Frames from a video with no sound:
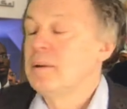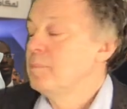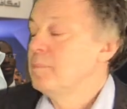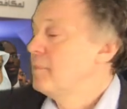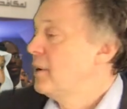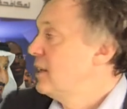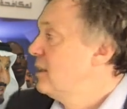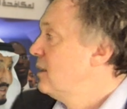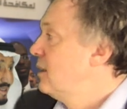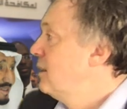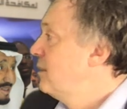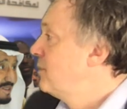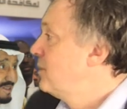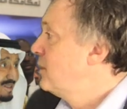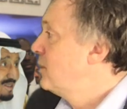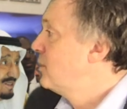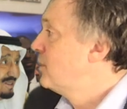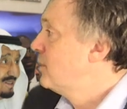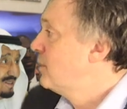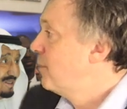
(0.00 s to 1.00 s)
But if
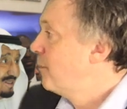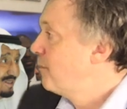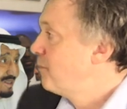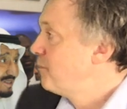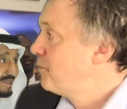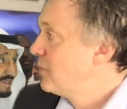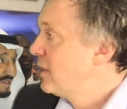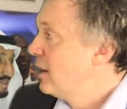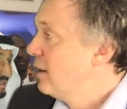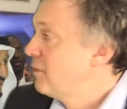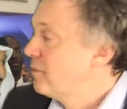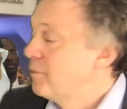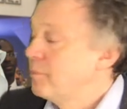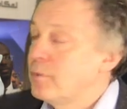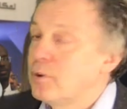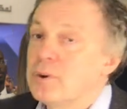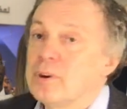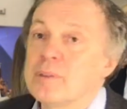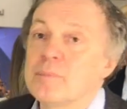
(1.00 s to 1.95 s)
you have more